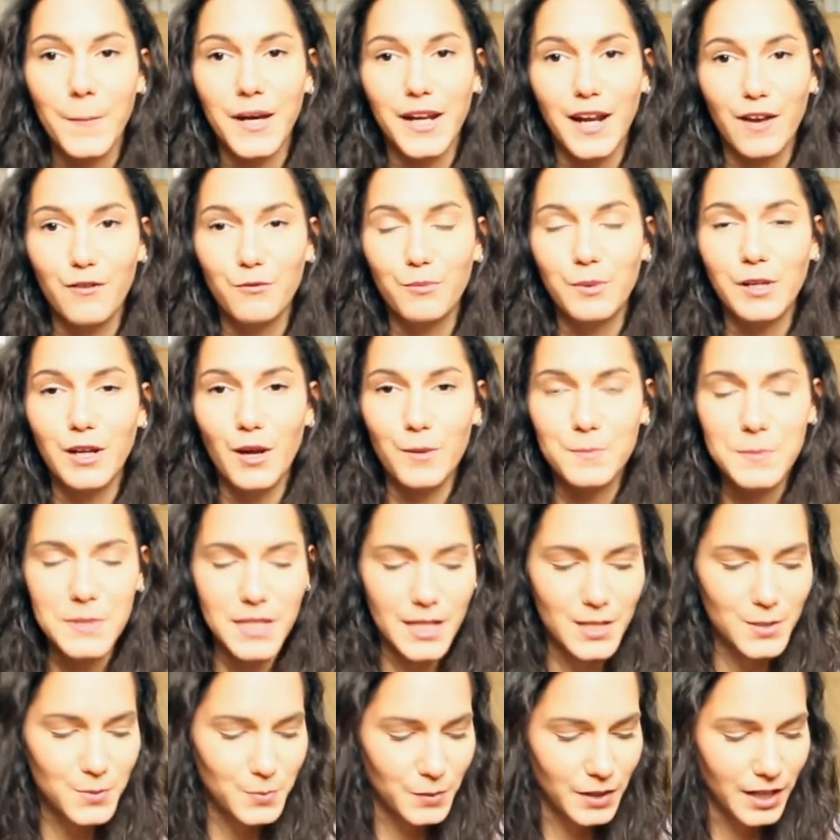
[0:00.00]
But I've been
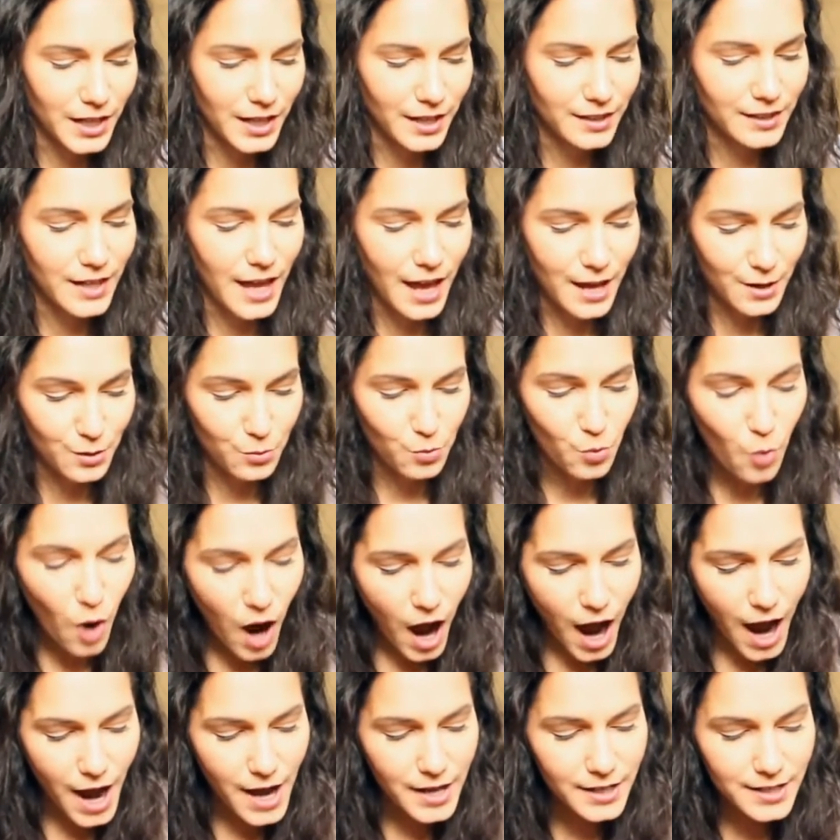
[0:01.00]
obsessed with it, and
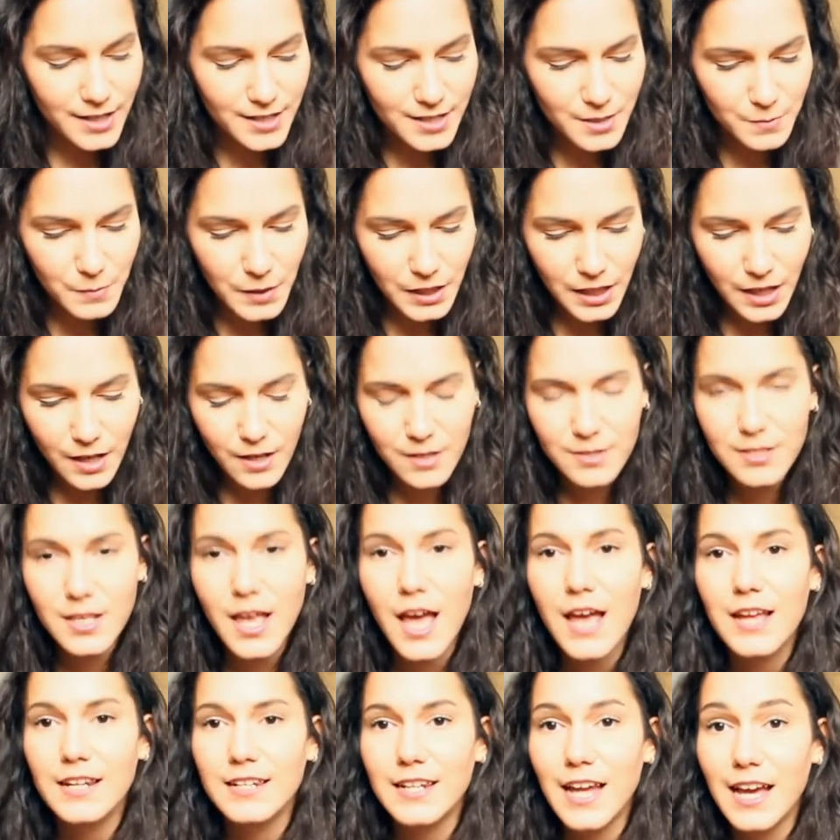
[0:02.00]
why is because
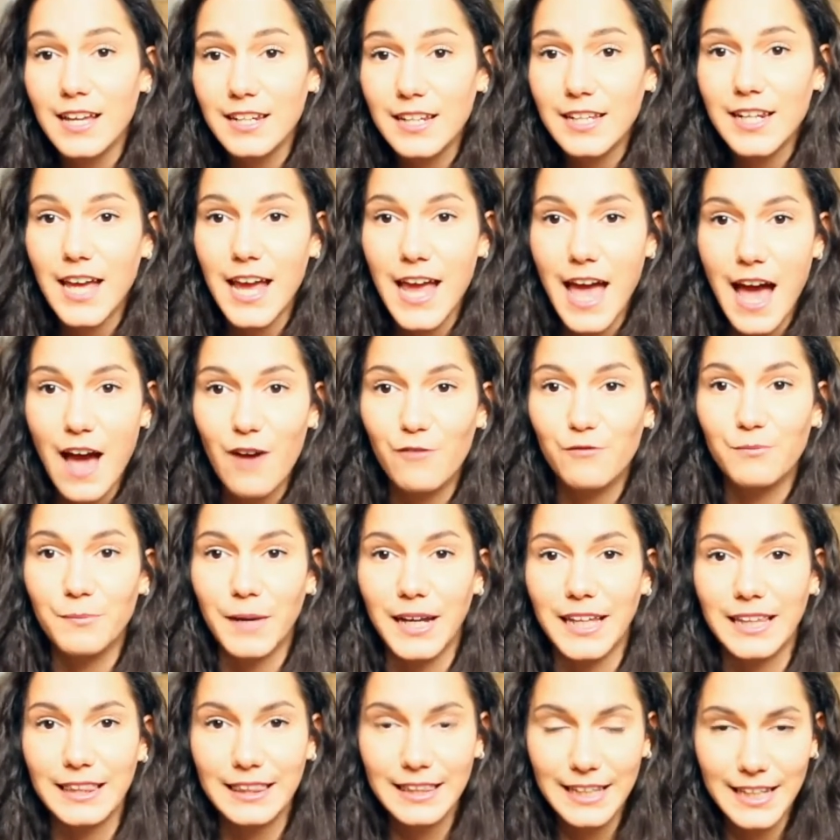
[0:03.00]
now that I have
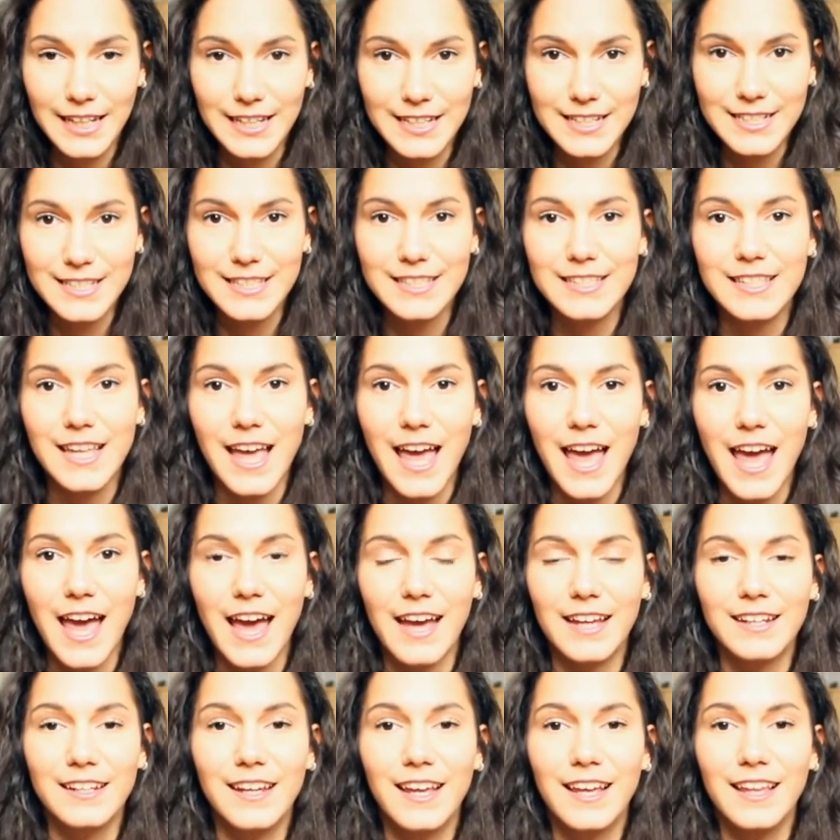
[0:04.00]
my list
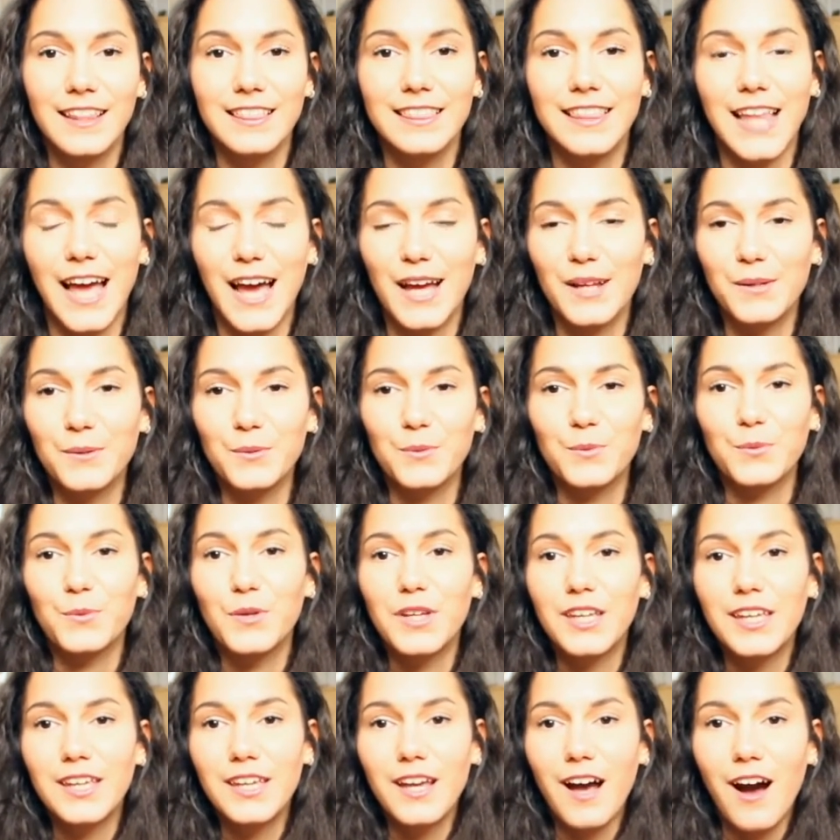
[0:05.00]
and that
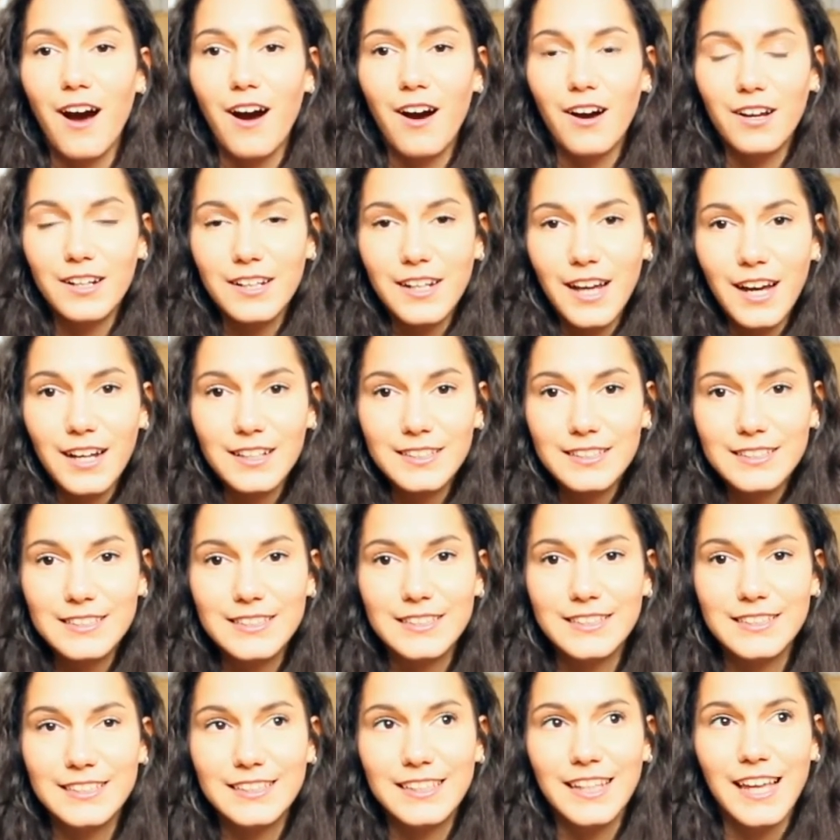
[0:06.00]
we are not
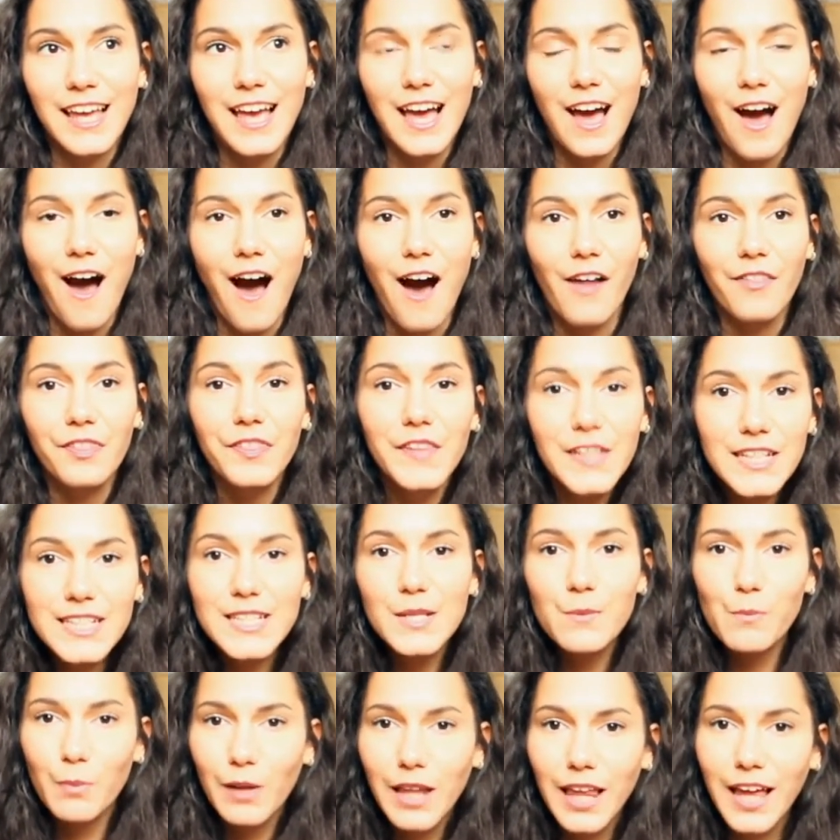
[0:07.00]
on
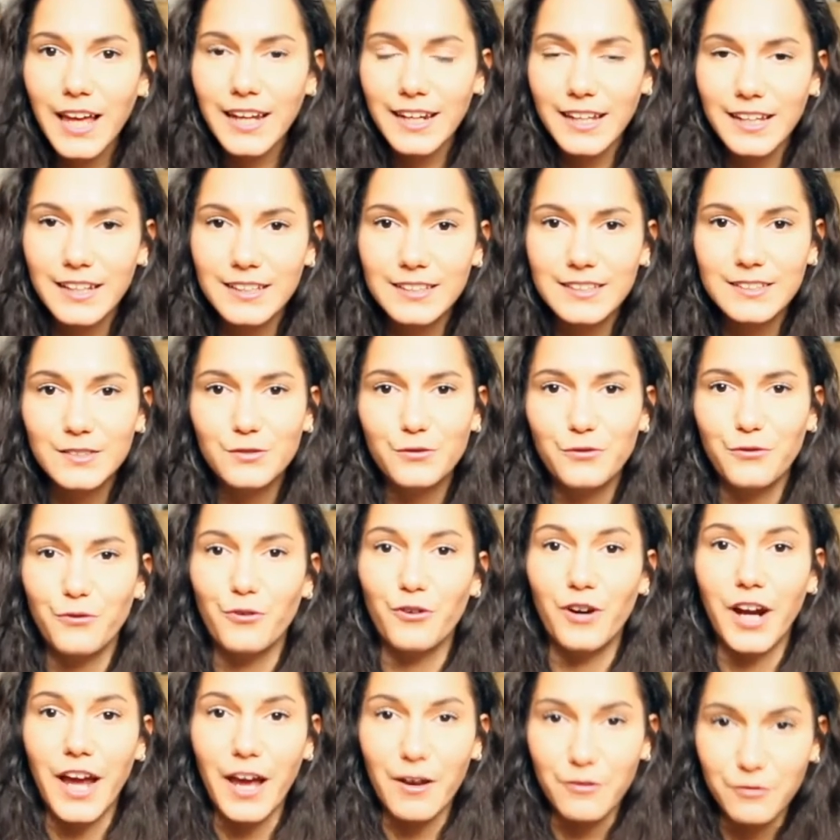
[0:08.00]
this planet
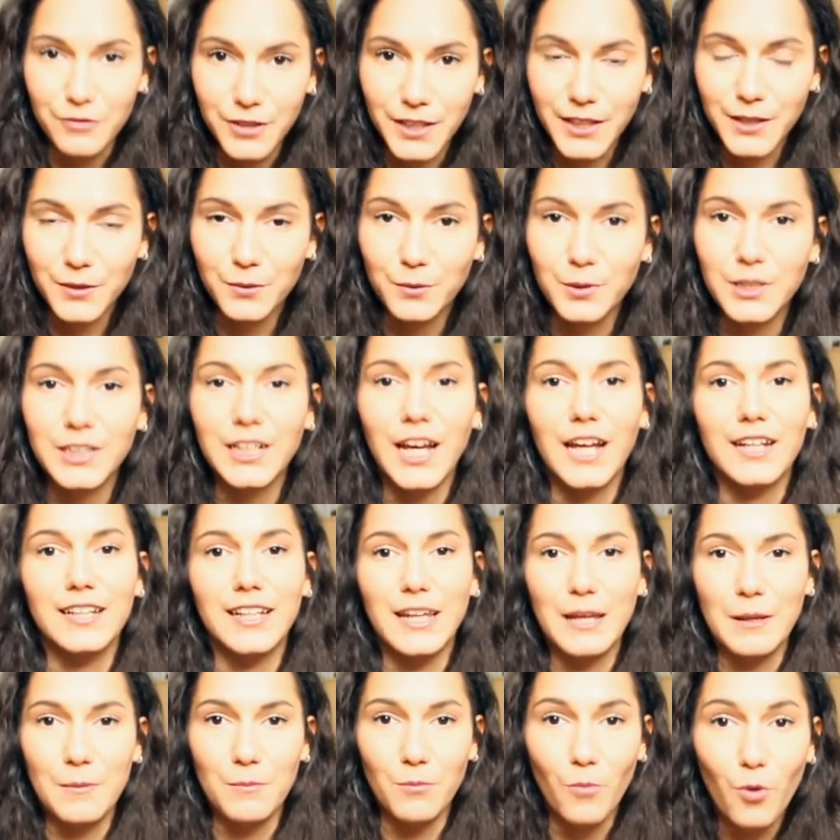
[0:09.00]
forever, we're not
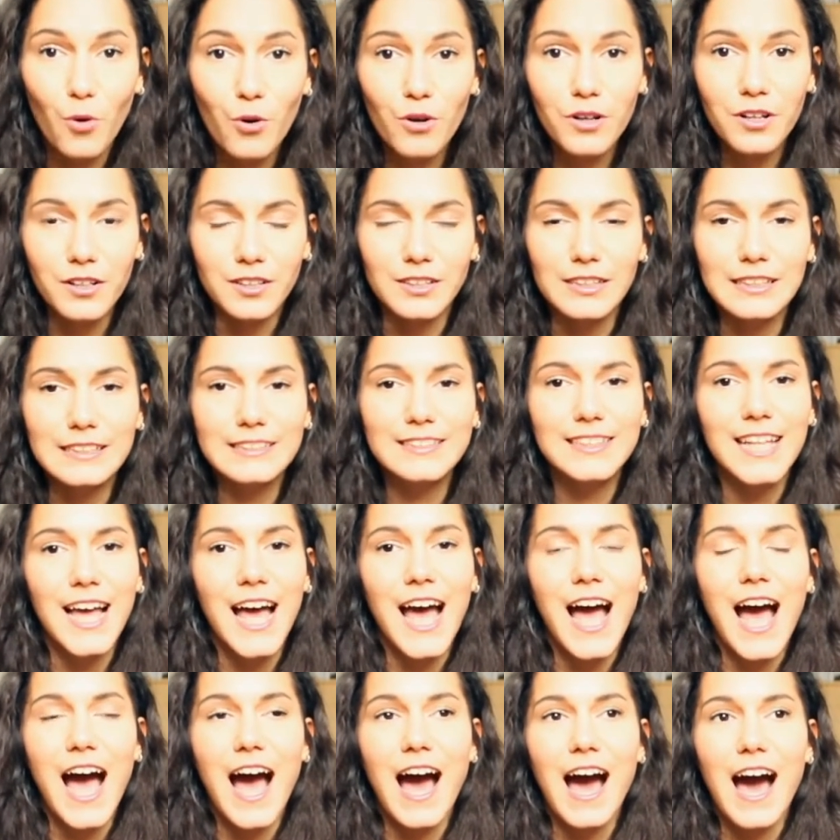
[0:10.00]
immortals,
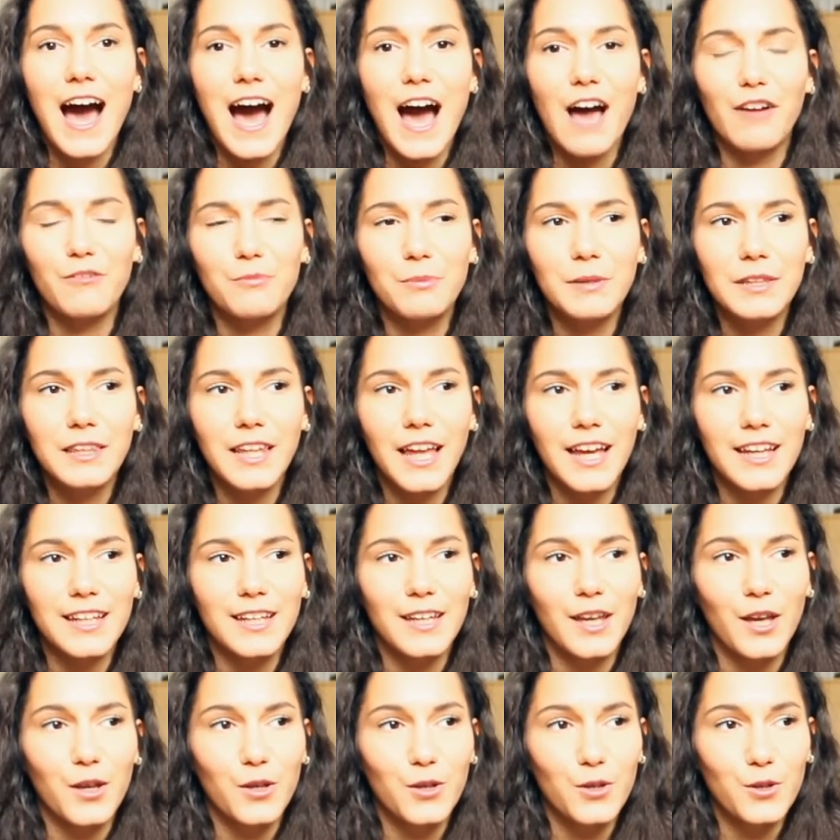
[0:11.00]
I've been like,
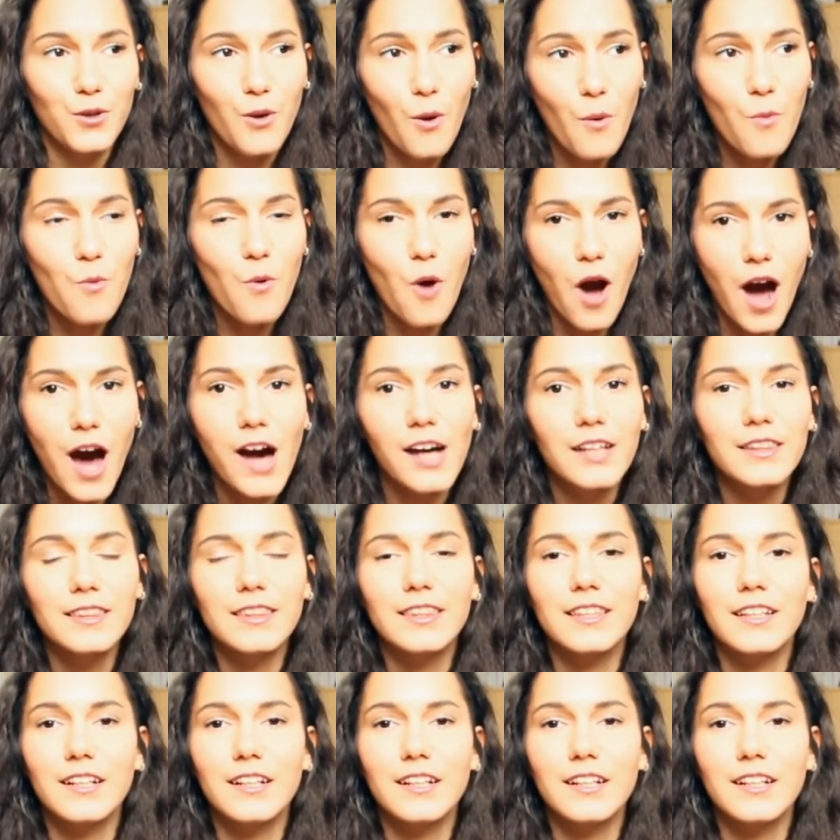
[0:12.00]
you know what,